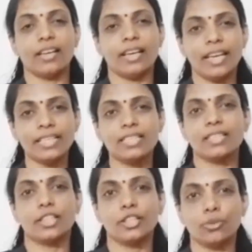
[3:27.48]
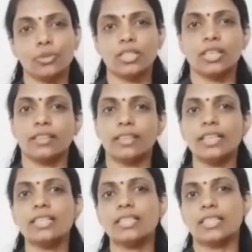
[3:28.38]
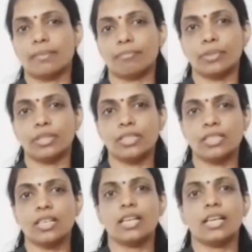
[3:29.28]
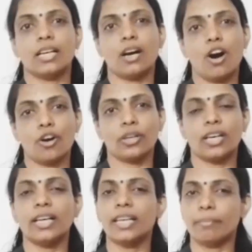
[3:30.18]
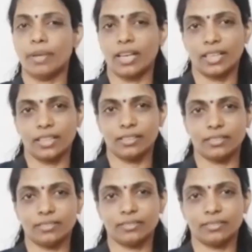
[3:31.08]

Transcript: Let's denote these numbers on a number line.